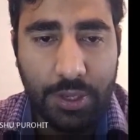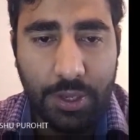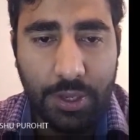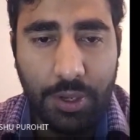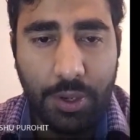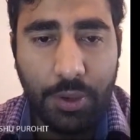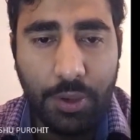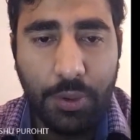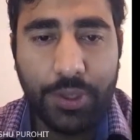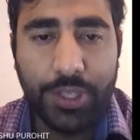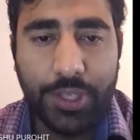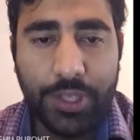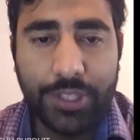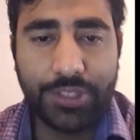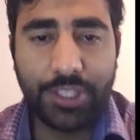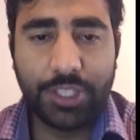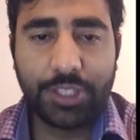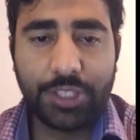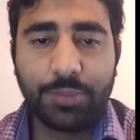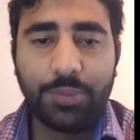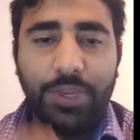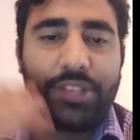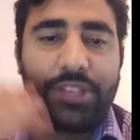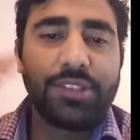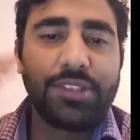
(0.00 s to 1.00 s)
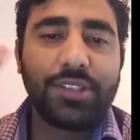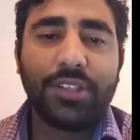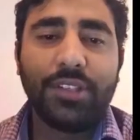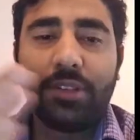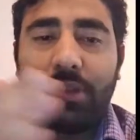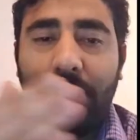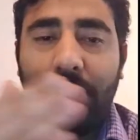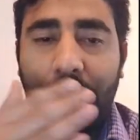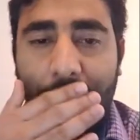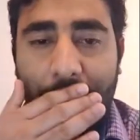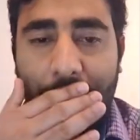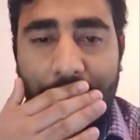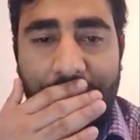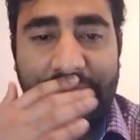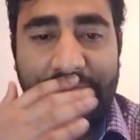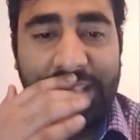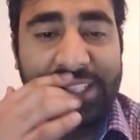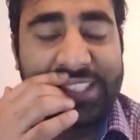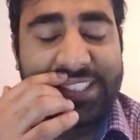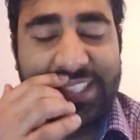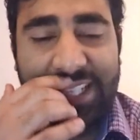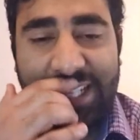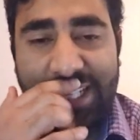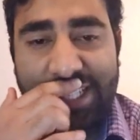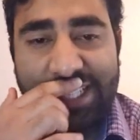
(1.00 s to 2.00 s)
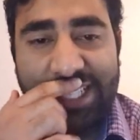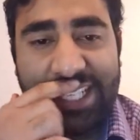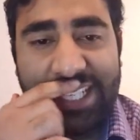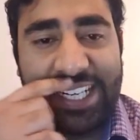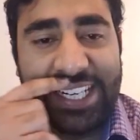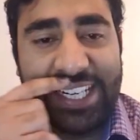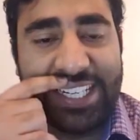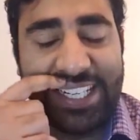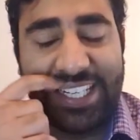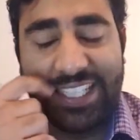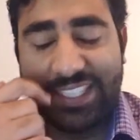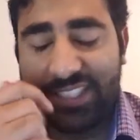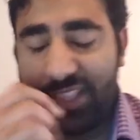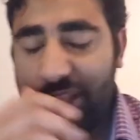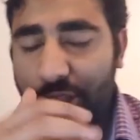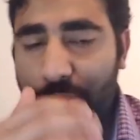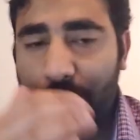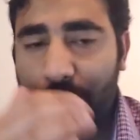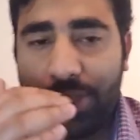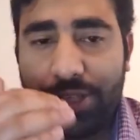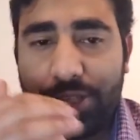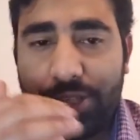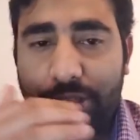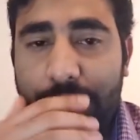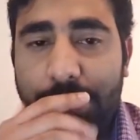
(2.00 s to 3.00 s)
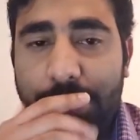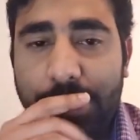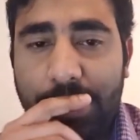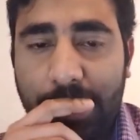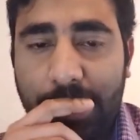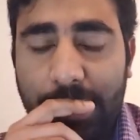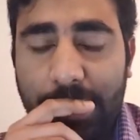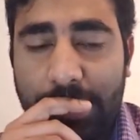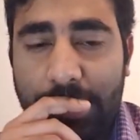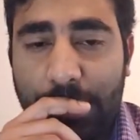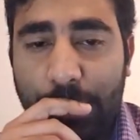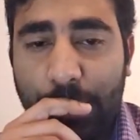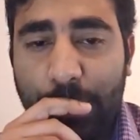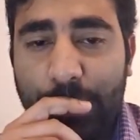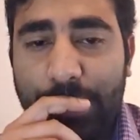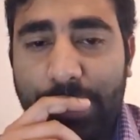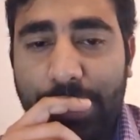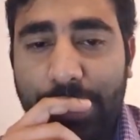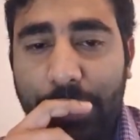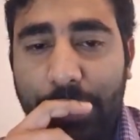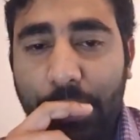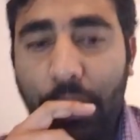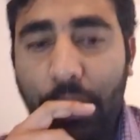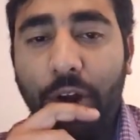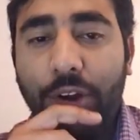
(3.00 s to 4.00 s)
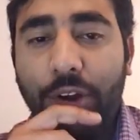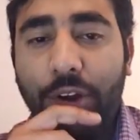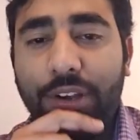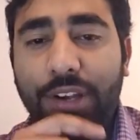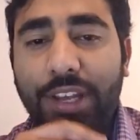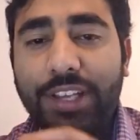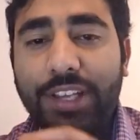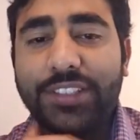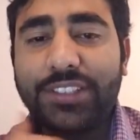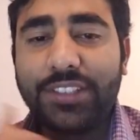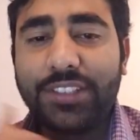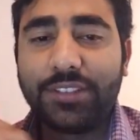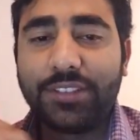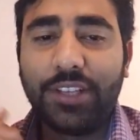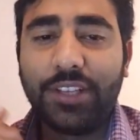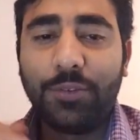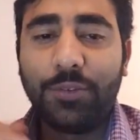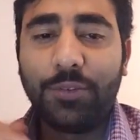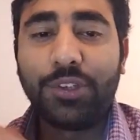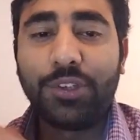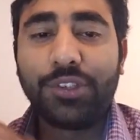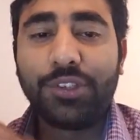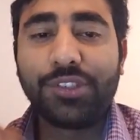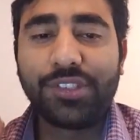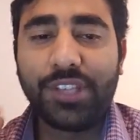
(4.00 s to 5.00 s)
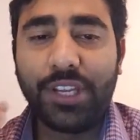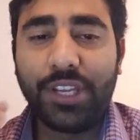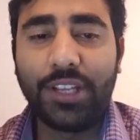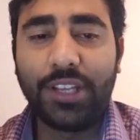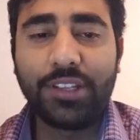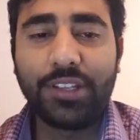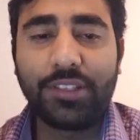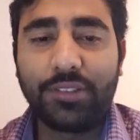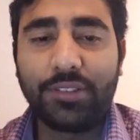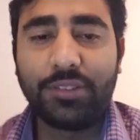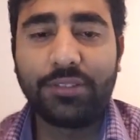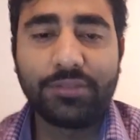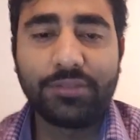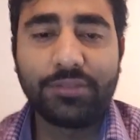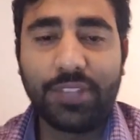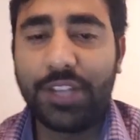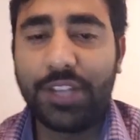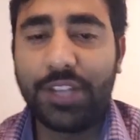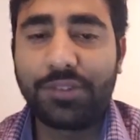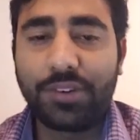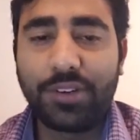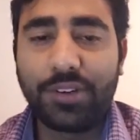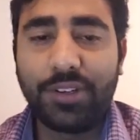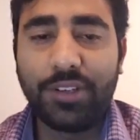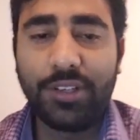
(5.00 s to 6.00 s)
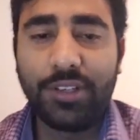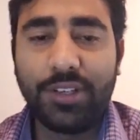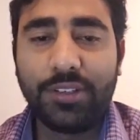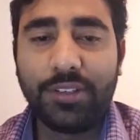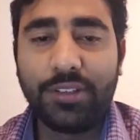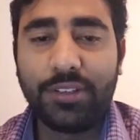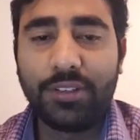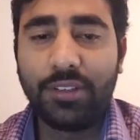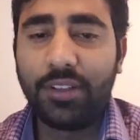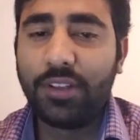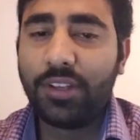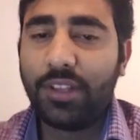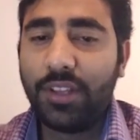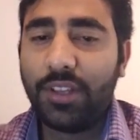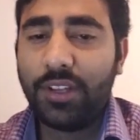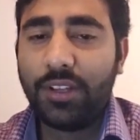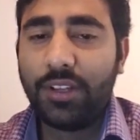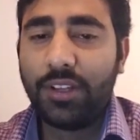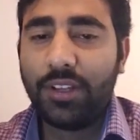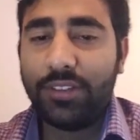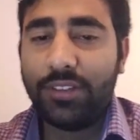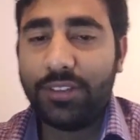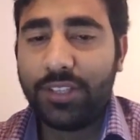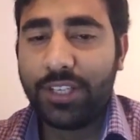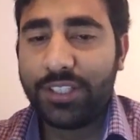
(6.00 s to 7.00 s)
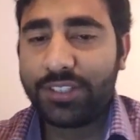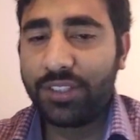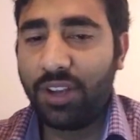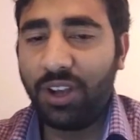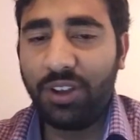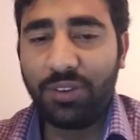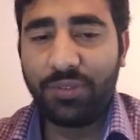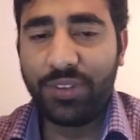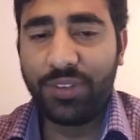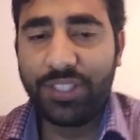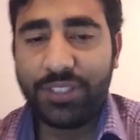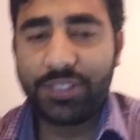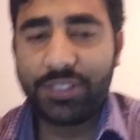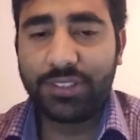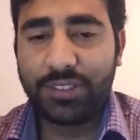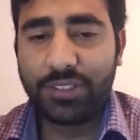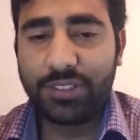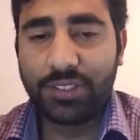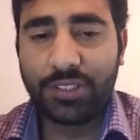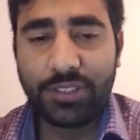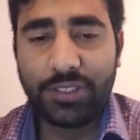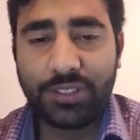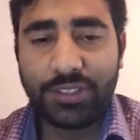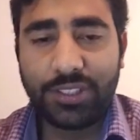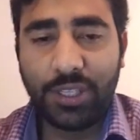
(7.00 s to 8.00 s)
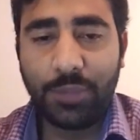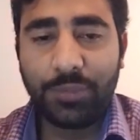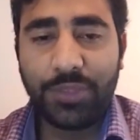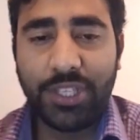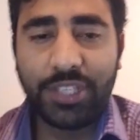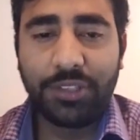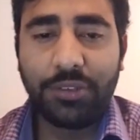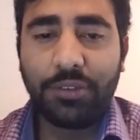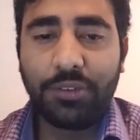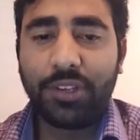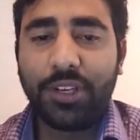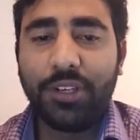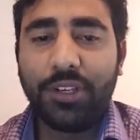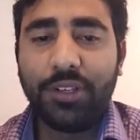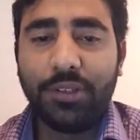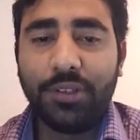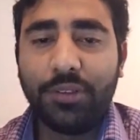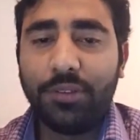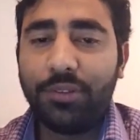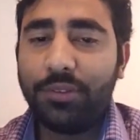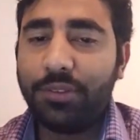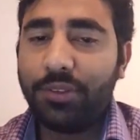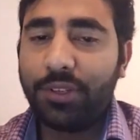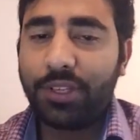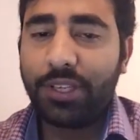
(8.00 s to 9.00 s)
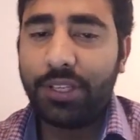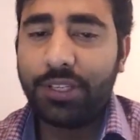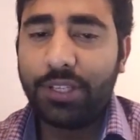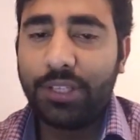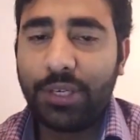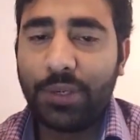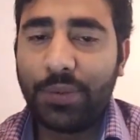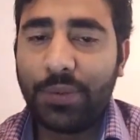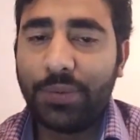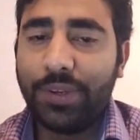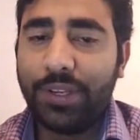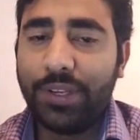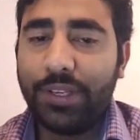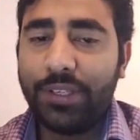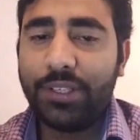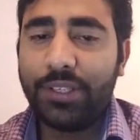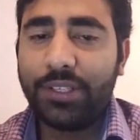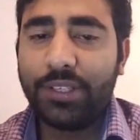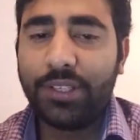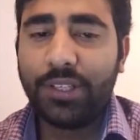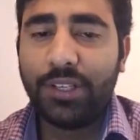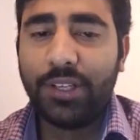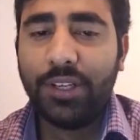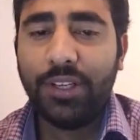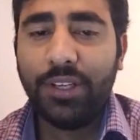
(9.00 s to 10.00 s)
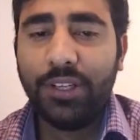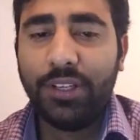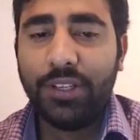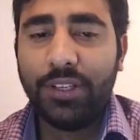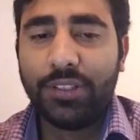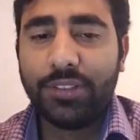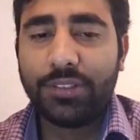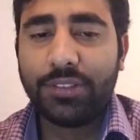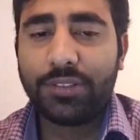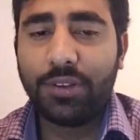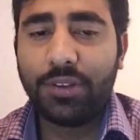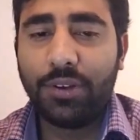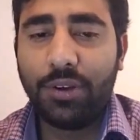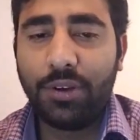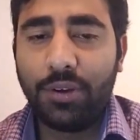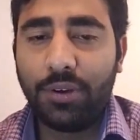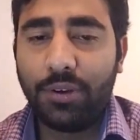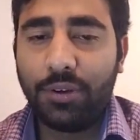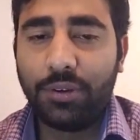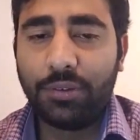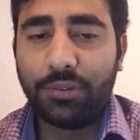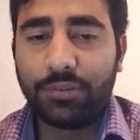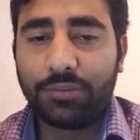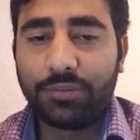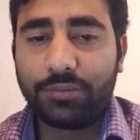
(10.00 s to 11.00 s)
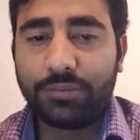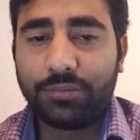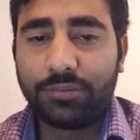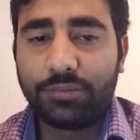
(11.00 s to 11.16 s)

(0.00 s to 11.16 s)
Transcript: Okay, suspension or things like that. Suspension steering, those are not like, I wouldn't say saturated. There's always uh, something you can do, you can innovate. So